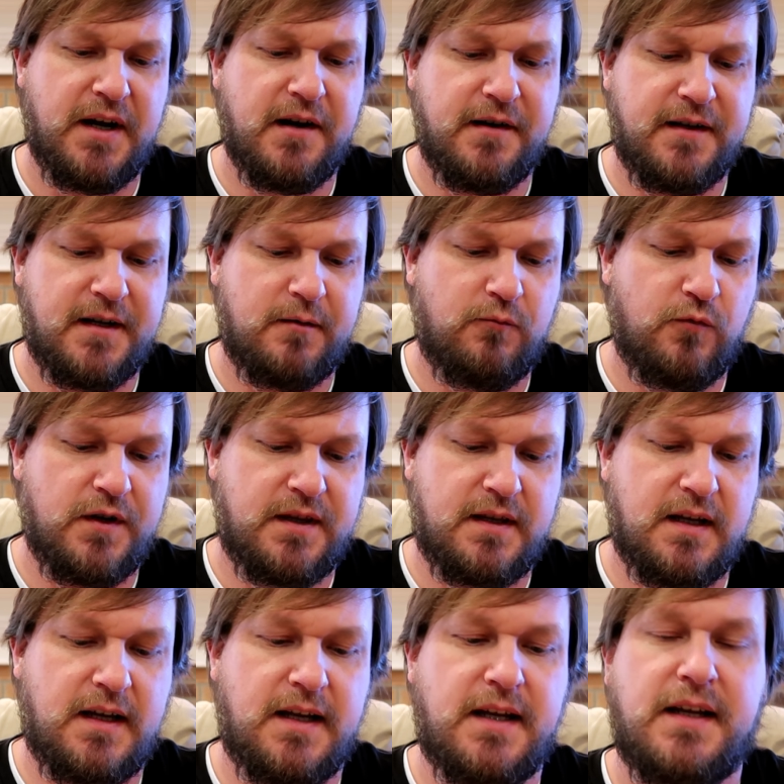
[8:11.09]
paired up with
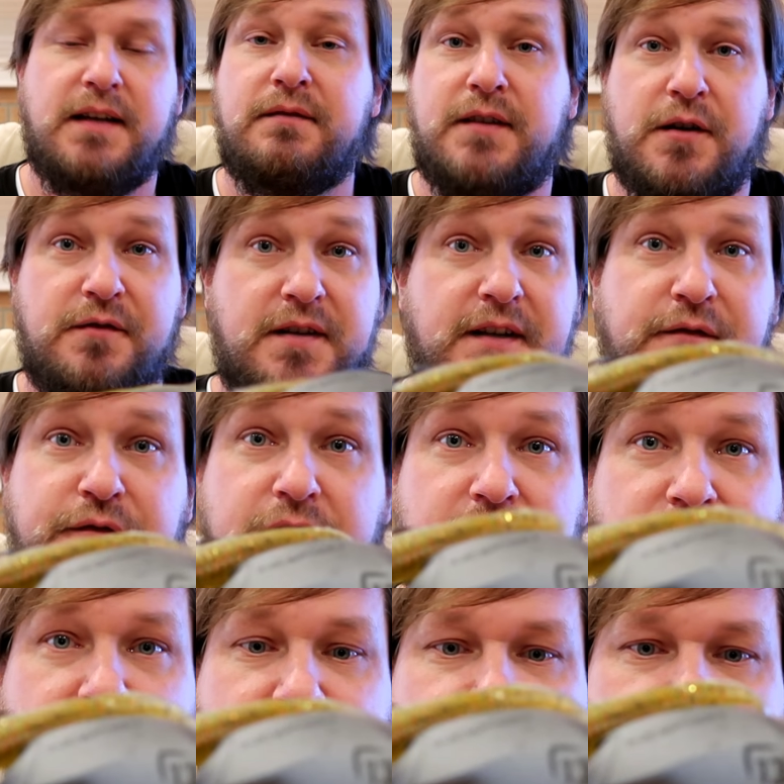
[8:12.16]
a 13
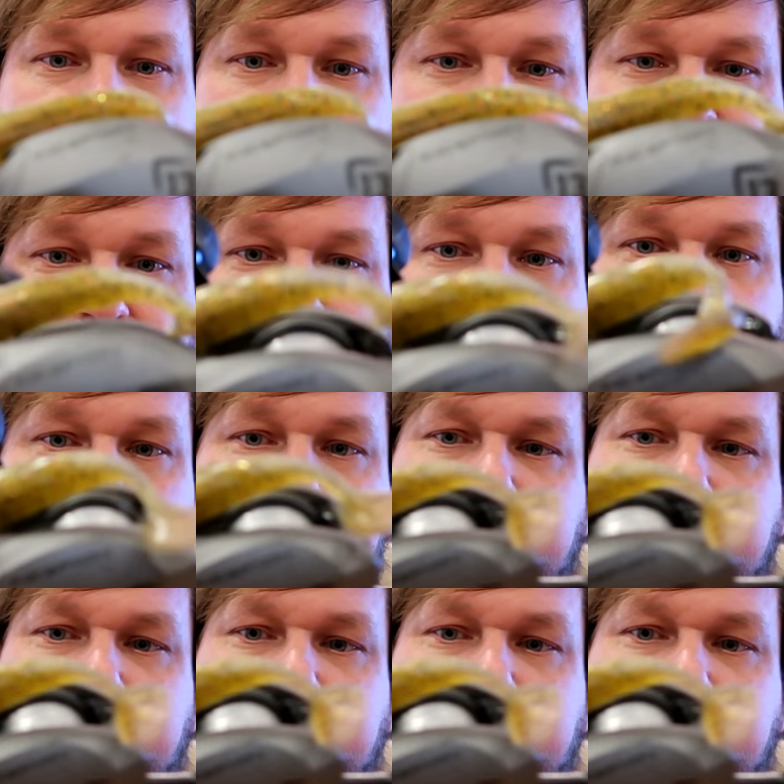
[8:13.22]
Fishing Inception,